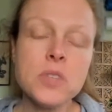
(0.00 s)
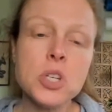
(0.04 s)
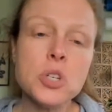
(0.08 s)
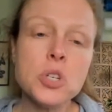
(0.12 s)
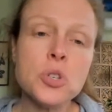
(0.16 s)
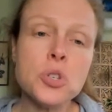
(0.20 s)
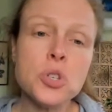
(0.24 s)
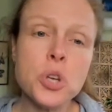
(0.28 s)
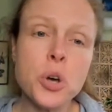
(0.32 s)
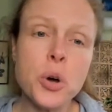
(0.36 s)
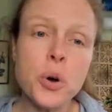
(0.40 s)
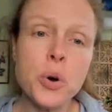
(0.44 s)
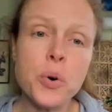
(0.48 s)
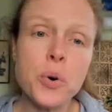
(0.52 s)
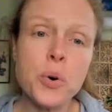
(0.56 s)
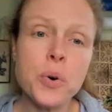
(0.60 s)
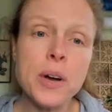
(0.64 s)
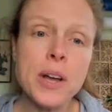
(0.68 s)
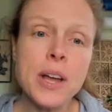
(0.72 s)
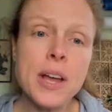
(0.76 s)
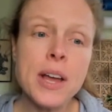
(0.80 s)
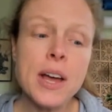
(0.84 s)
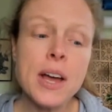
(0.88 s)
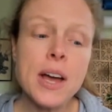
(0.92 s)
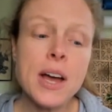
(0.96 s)
So
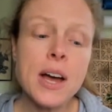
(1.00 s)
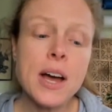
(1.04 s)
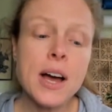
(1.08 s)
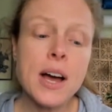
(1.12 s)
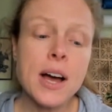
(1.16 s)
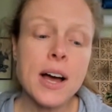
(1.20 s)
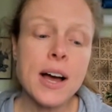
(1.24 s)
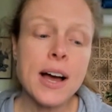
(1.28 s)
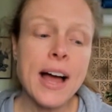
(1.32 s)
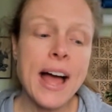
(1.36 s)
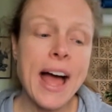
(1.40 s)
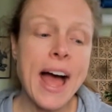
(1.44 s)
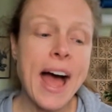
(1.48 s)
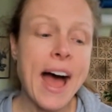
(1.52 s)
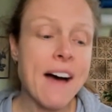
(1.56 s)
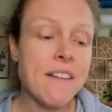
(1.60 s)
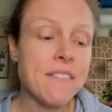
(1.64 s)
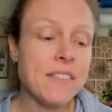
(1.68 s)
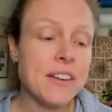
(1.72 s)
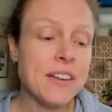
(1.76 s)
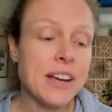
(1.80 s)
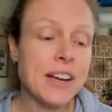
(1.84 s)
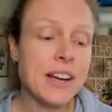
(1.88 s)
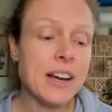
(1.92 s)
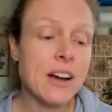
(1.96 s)

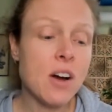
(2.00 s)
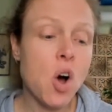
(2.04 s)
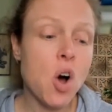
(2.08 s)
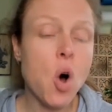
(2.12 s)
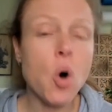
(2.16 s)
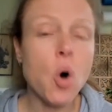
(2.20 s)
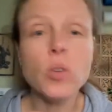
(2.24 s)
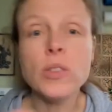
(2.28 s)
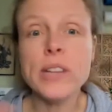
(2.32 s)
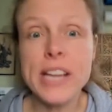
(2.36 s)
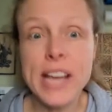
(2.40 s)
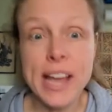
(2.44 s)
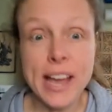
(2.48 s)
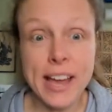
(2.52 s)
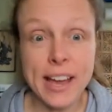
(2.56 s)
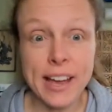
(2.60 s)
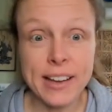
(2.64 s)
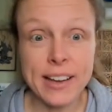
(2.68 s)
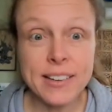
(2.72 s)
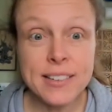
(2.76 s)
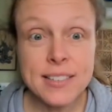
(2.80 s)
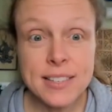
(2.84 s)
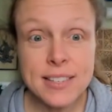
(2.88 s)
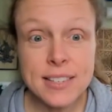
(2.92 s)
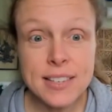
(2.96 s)
having only
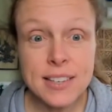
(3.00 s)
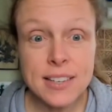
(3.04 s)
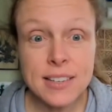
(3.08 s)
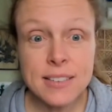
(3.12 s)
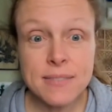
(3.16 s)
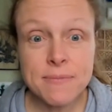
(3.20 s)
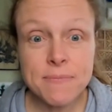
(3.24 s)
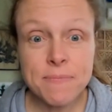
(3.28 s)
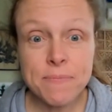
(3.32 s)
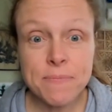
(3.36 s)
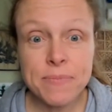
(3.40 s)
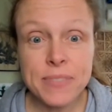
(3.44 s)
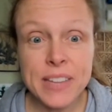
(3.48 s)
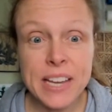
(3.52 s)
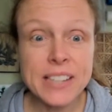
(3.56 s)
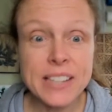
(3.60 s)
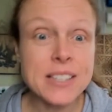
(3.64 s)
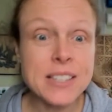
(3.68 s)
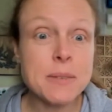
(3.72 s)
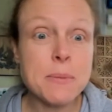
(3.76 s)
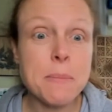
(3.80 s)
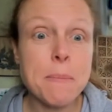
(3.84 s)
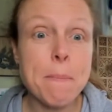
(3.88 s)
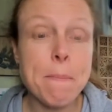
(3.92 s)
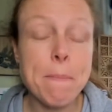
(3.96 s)
eggs,
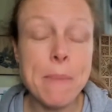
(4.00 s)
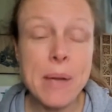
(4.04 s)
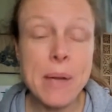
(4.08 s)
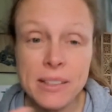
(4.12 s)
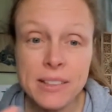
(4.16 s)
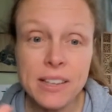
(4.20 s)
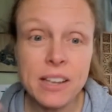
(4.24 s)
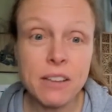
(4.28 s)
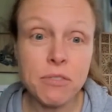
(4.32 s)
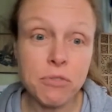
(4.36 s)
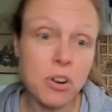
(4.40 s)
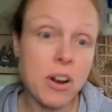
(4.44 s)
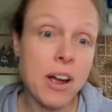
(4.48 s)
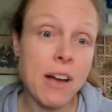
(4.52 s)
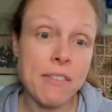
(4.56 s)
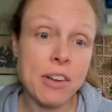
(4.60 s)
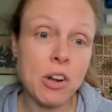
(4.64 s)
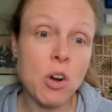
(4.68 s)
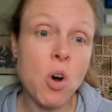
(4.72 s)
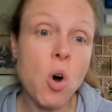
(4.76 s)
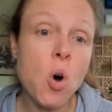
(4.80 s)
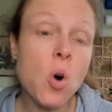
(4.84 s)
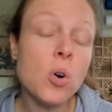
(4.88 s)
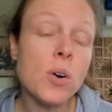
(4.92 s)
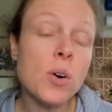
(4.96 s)
that's mainly, if you're having
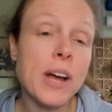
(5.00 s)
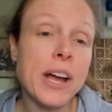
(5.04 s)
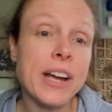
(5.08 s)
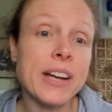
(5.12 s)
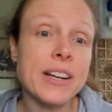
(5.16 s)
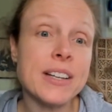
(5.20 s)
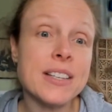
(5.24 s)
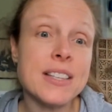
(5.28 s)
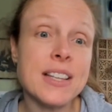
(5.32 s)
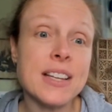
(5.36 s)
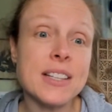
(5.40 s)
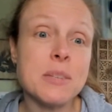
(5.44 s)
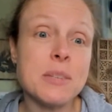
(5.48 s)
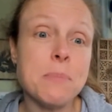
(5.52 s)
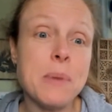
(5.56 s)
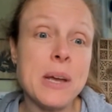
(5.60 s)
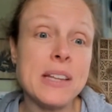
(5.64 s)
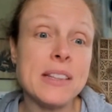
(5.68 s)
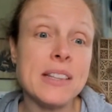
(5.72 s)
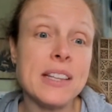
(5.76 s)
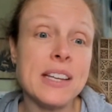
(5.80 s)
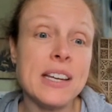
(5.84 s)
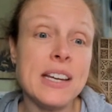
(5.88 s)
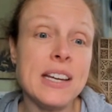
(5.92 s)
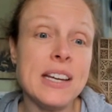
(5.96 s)
whole eggs, that's
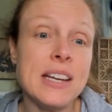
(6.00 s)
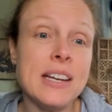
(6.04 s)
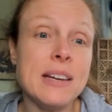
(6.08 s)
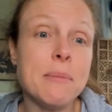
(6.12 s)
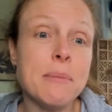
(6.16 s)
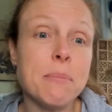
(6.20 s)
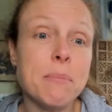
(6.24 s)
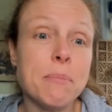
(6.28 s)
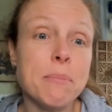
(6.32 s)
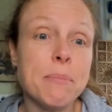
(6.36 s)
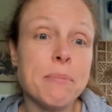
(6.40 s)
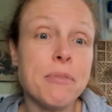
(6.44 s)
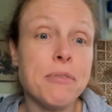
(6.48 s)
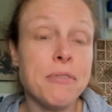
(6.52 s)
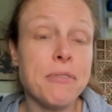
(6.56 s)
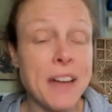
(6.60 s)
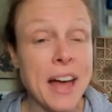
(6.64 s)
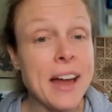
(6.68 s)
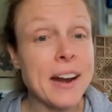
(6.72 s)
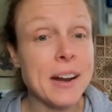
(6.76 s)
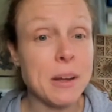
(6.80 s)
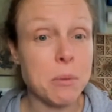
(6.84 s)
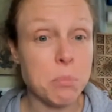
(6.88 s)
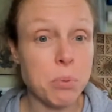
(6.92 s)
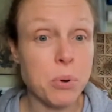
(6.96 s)
mainly
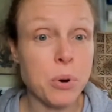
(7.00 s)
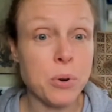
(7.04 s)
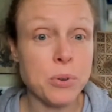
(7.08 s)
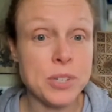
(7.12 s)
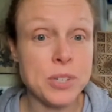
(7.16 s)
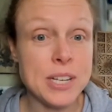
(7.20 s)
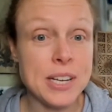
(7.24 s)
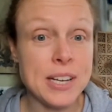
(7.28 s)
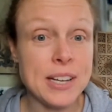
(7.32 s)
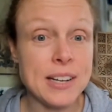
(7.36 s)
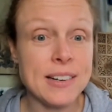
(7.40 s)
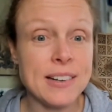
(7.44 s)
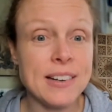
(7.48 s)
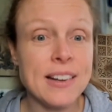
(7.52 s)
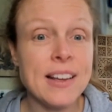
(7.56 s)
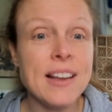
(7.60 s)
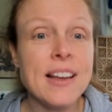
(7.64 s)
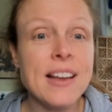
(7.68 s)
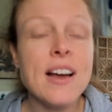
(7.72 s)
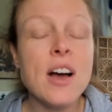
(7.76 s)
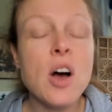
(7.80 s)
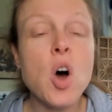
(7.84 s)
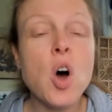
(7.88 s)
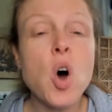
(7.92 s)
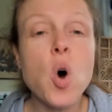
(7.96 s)
fat and protein.
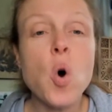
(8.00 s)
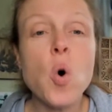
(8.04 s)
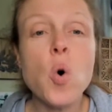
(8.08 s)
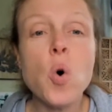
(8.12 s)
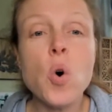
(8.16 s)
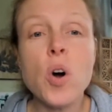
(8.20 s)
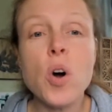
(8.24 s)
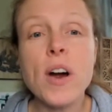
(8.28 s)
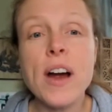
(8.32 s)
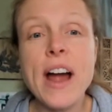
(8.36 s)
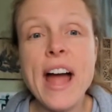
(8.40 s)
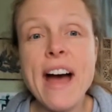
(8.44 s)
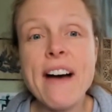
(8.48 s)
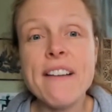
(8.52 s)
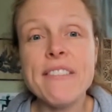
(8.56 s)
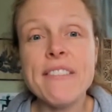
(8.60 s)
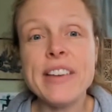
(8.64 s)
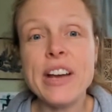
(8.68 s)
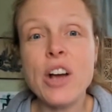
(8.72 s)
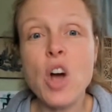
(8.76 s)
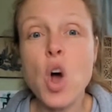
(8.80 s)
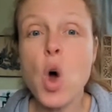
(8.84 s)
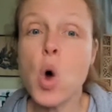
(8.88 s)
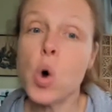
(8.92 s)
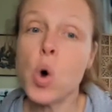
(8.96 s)
Or
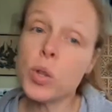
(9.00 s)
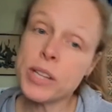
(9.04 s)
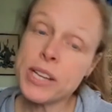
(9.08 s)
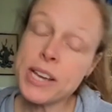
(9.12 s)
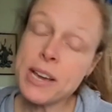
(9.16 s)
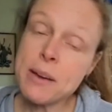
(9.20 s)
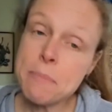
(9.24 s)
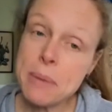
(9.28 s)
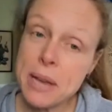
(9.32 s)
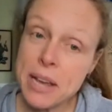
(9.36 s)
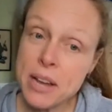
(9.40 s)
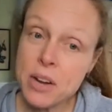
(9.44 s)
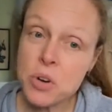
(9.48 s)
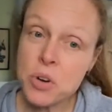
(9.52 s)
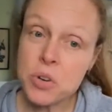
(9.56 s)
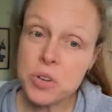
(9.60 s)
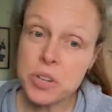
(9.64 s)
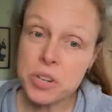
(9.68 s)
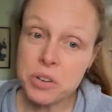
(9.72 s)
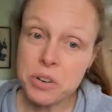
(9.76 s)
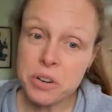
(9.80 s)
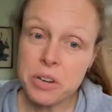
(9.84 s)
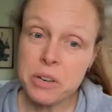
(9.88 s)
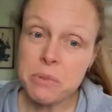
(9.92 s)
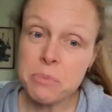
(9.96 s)
having only a bagel
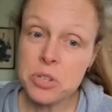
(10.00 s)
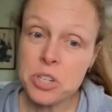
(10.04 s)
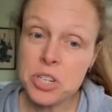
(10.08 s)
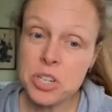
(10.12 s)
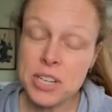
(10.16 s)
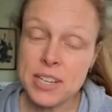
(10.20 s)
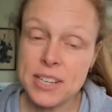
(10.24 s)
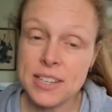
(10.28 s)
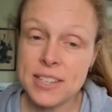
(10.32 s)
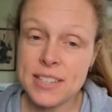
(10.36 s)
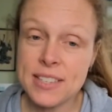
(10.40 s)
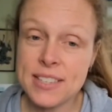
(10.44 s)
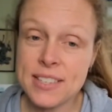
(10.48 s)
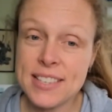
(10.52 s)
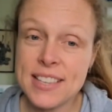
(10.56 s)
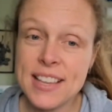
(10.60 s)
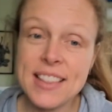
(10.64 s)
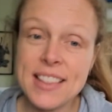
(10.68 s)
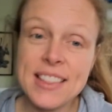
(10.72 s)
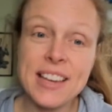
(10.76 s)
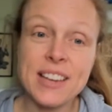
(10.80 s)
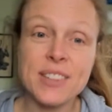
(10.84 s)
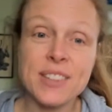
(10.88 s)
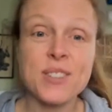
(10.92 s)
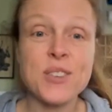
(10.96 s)
and cream cheese,
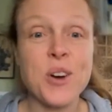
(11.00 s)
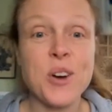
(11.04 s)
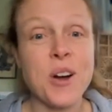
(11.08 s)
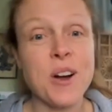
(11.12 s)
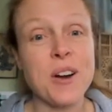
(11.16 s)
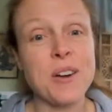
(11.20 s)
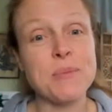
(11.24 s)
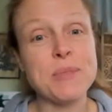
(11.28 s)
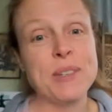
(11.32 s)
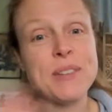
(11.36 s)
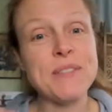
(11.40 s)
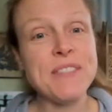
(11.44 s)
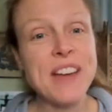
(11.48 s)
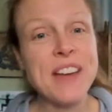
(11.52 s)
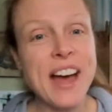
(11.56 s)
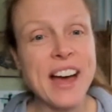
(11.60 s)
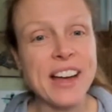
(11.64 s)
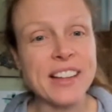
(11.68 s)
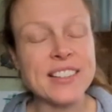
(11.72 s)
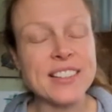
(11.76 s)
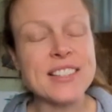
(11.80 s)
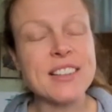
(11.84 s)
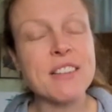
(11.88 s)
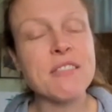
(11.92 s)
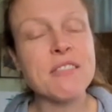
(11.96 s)
that's carbs and fats.